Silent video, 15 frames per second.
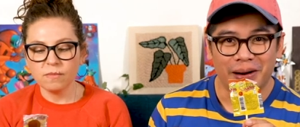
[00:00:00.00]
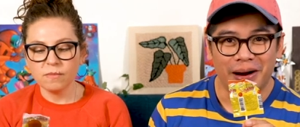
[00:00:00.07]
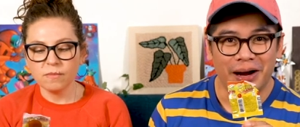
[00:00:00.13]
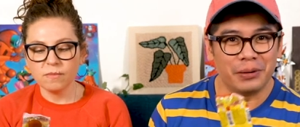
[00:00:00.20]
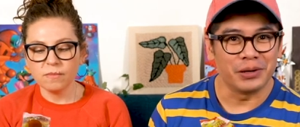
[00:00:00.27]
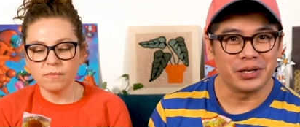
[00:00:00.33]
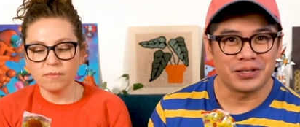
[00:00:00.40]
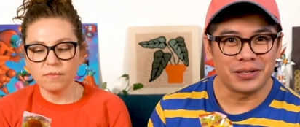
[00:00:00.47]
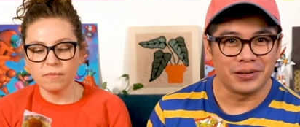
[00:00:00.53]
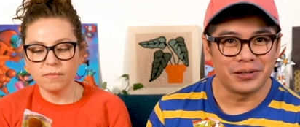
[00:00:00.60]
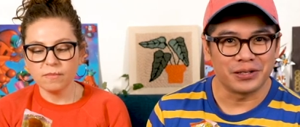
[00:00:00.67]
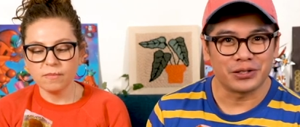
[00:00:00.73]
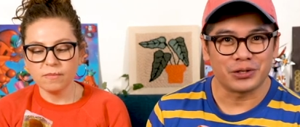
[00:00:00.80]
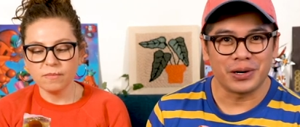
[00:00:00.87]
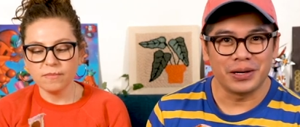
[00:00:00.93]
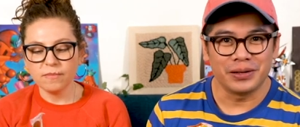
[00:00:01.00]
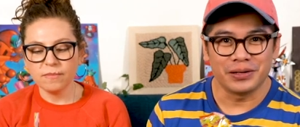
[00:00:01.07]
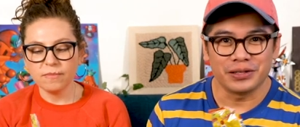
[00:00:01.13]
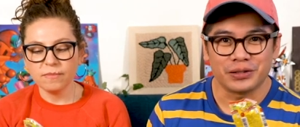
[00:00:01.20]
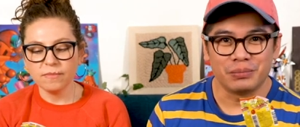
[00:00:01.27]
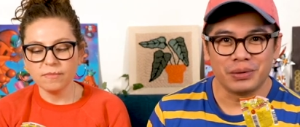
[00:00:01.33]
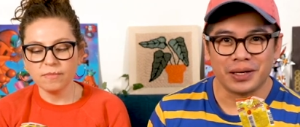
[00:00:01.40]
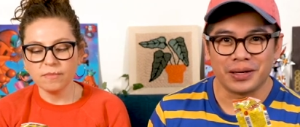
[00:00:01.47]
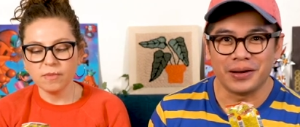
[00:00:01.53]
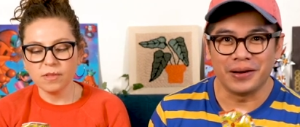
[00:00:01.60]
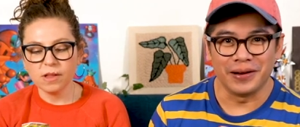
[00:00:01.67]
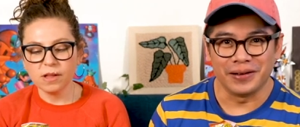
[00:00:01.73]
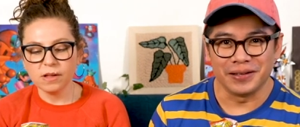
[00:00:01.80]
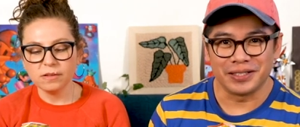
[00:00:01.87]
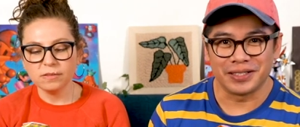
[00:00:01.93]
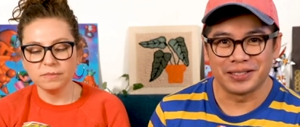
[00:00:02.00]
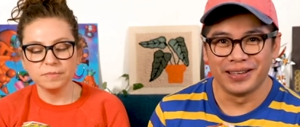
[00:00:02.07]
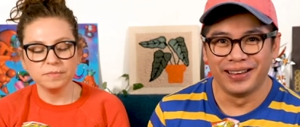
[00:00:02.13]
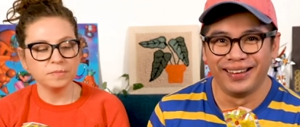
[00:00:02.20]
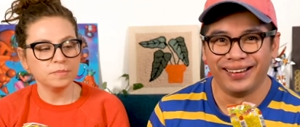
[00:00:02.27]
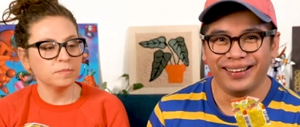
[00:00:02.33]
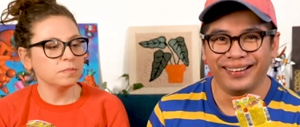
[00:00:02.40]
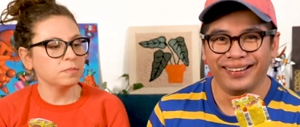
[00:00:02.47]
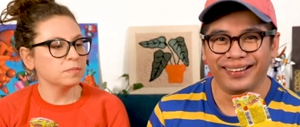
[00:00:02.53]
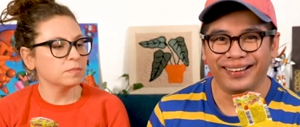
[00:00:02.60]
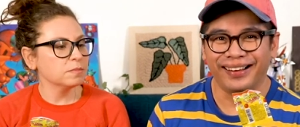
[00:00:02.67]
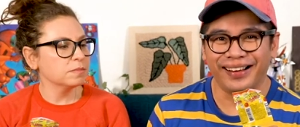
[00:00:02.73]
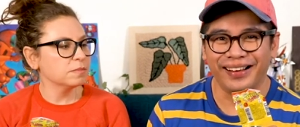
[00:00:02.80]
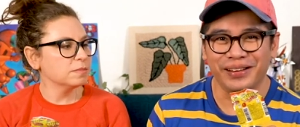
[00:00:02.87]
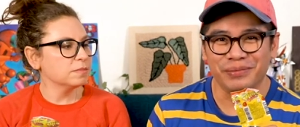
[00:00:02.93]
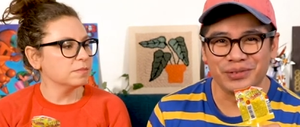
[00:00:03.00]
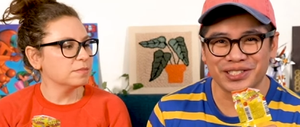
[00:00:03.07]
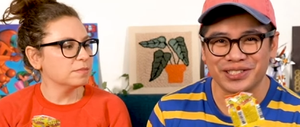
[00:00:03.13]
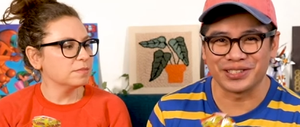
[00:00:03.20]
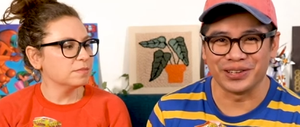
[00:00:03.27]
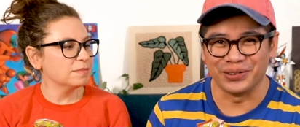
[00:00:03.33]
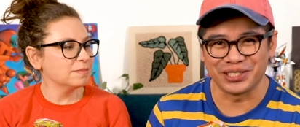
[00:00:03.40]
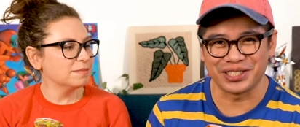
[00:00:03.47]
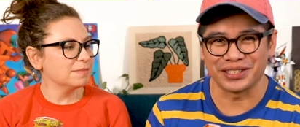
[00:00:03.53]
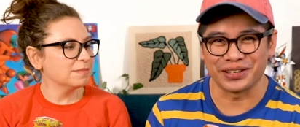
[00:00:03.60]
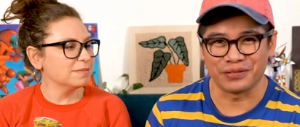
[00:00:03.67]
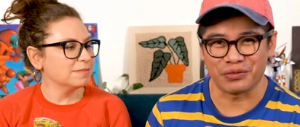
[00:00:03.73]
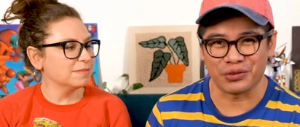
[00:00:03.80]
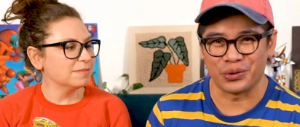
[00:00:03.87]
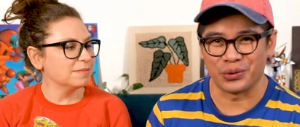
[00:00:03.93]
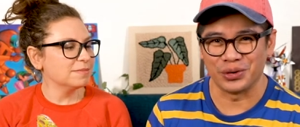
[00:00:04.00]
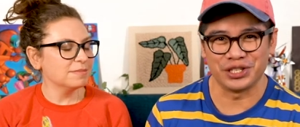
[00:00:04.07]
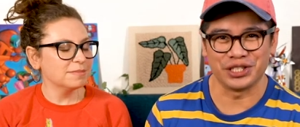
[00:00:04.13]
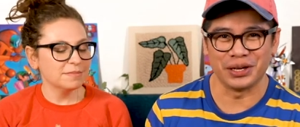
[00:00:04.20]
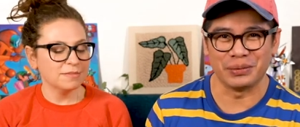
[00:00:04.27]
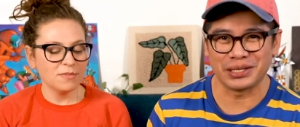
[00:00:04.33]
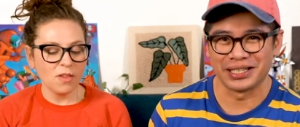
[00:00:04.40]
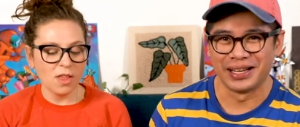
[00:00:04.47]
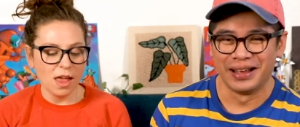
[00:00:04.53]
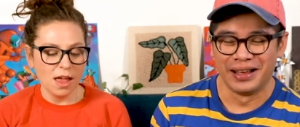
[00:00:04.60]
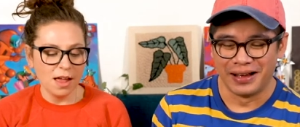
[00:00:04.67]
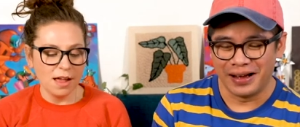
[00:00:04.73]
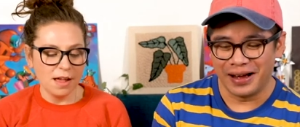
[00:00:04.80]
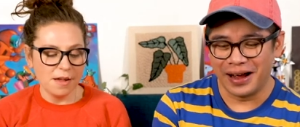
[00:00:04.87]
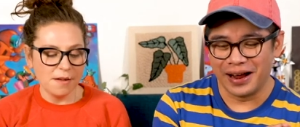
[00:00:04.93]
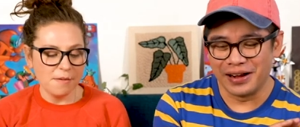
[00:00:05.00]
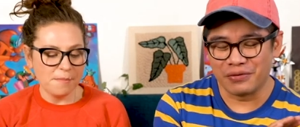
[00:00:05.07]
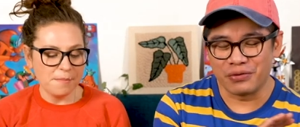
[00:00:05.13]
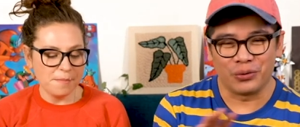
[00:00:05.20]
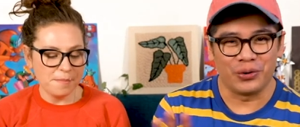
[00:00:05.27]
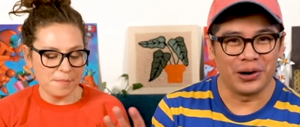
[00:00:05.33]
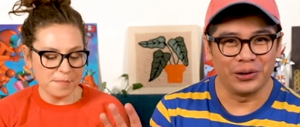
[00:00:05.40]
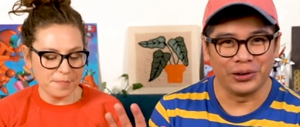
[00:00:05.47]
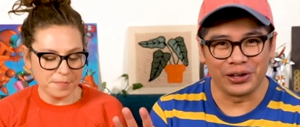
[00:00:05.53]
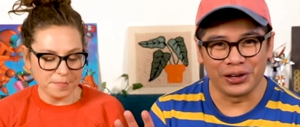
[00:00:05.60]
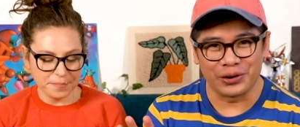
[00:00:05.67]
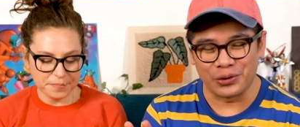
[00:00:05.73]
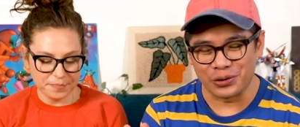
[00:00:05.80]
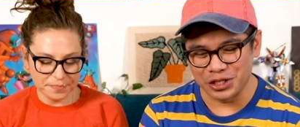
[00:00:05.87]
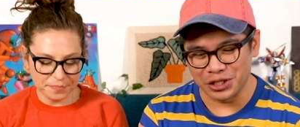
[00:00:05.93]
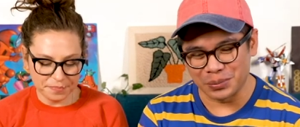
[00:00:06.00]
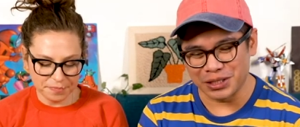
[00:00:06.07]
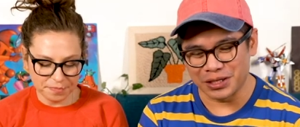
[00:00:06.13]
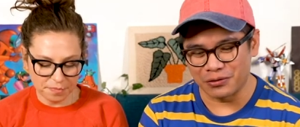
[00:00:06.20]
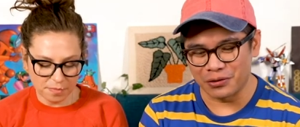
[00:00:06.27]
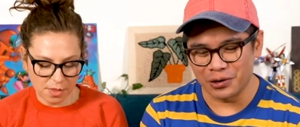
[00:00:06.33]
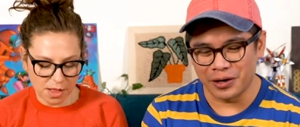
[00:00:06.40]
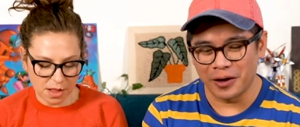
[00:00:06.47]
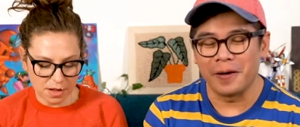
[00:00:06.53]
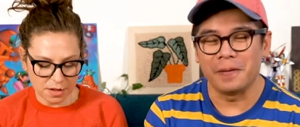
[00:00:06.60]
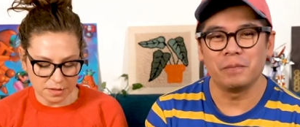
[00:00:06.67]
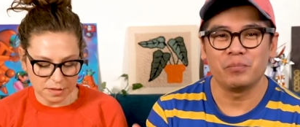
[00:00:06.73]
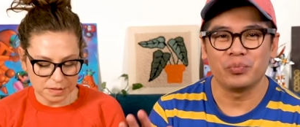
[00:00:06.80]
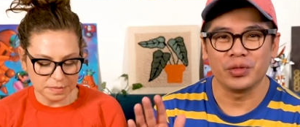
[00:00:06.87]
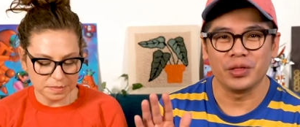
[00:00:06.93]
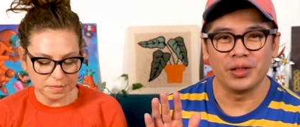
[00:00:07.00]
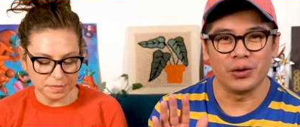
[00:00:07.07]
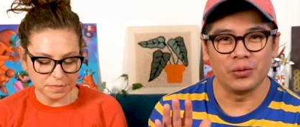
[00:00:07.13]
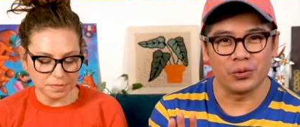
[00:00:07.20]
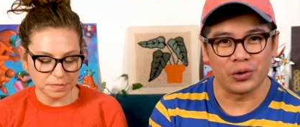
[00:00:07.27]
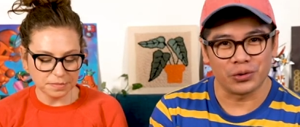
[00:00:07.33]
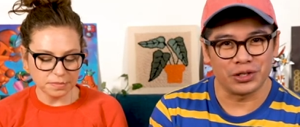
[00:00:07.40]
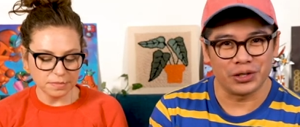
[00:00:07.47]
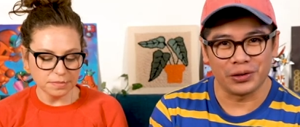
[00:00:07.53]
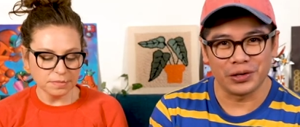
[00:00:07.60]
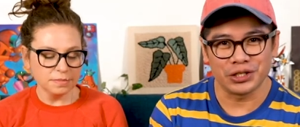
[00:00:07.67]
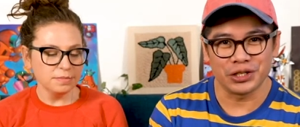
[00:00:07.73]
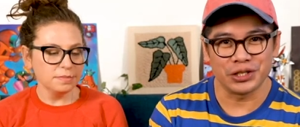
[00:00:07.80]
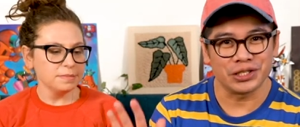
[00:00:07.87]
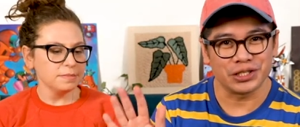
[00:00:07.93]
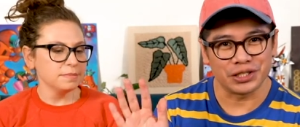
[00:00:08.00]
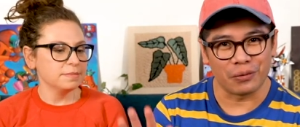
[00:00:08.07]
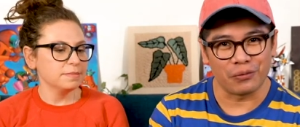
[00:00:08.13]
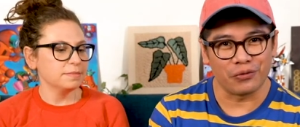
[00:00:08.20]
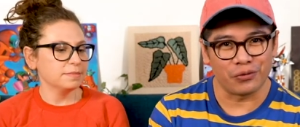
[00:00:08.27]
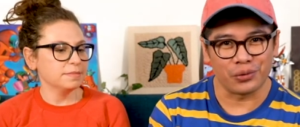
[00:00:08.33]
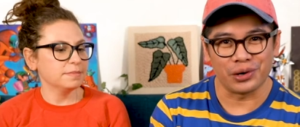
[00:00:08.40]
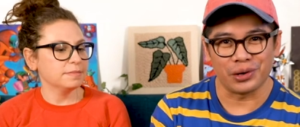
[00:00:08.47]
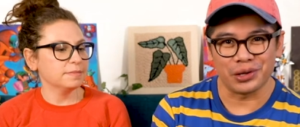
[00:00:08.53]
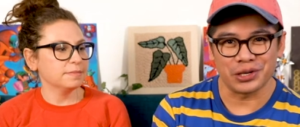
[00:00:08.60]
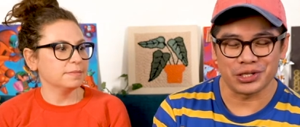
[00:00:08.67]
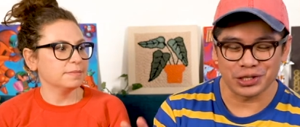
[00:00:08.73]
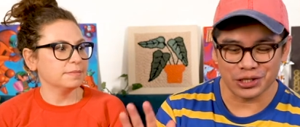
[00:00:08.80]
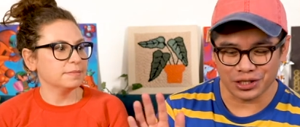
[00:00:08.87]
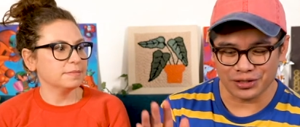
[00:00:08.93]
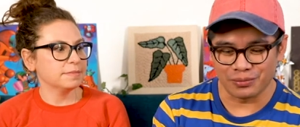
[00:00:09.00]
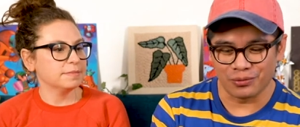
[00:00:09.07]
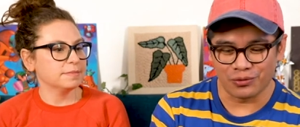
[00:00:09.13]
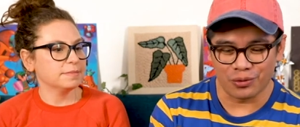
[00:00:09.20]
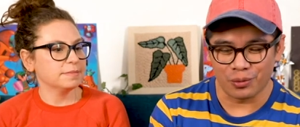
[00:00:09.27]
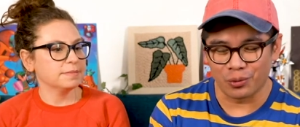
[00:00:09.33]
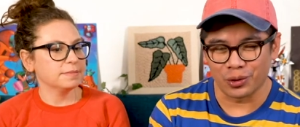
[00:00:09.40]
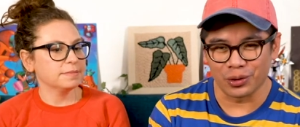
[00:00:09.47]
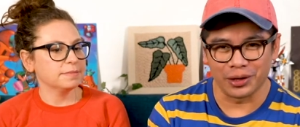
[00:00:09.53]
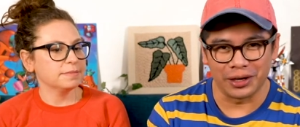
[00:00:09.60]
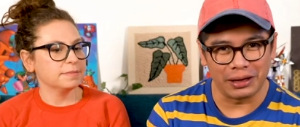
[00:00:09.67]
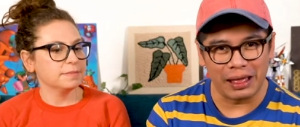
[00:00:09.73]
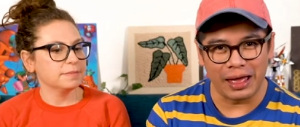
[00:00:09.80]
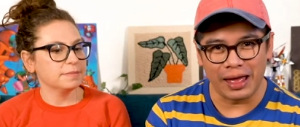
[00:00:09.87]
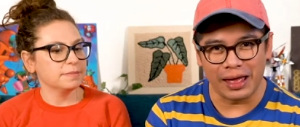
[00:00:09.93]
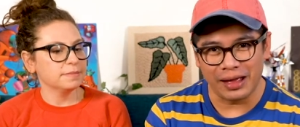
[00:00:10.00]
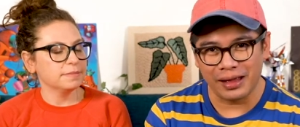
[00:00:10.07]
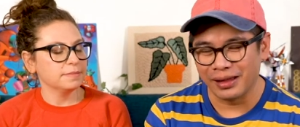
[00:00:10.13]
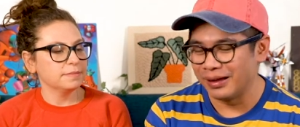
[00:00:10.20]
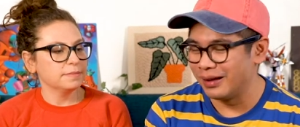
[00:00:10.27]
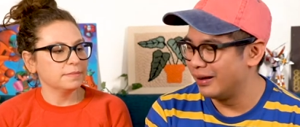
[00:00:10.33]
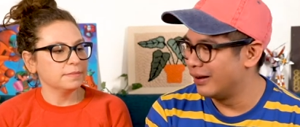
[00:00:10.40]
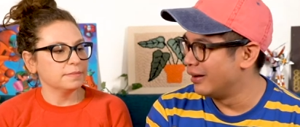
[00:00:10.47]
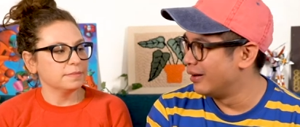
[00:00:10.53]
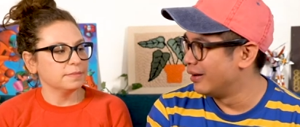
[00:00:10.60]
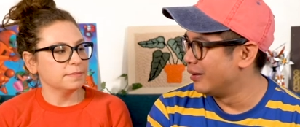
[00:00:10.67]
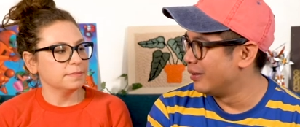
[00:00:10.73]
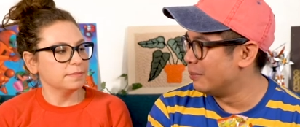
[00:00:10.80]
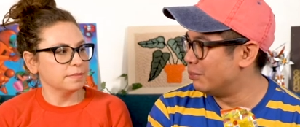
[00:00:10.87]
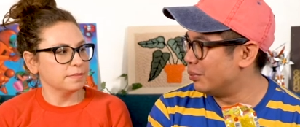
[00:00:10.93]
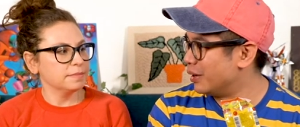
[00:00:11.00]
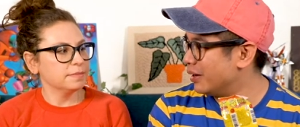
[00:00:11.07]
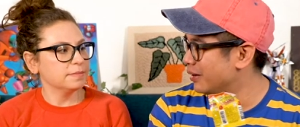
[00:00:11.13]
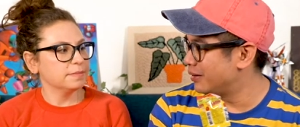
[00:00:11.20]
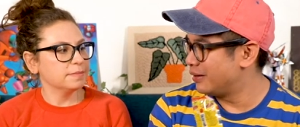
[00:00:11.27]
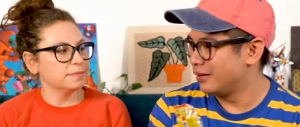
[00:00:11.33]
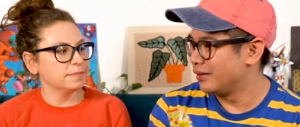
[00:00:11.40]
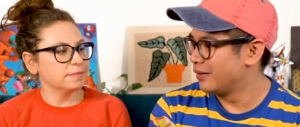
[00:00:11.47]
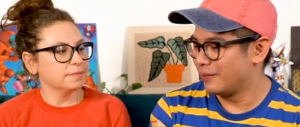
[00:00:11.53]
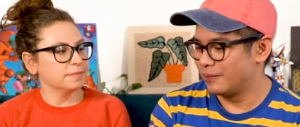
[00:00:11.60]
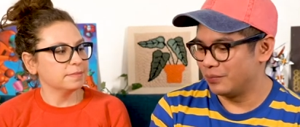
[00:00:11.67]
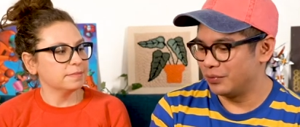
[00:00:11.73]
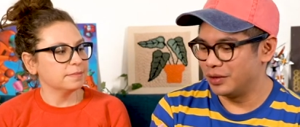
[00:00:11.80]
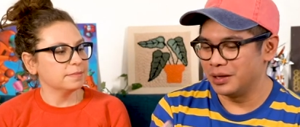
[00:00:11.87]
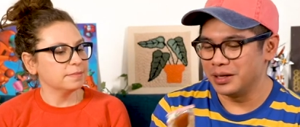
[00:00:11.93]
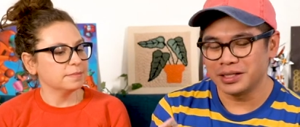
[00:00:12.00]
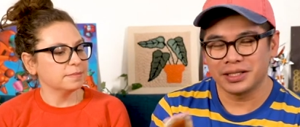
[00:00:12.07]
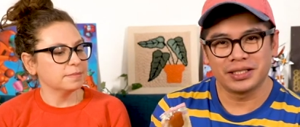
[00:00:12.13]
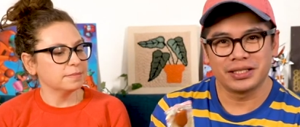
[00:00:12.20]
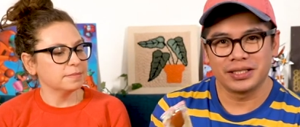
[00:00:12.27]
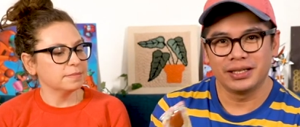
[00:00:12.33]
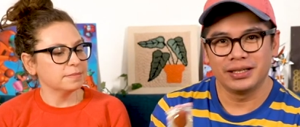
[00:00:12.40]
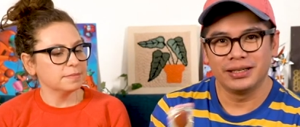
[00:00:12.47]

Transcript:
Speaker 1: I'm excited to try this because... I am so sick of corn chips. I never want to look at corn chips ever again. They were delicious. Some of them were delicious. Some of them were like, eh. But this,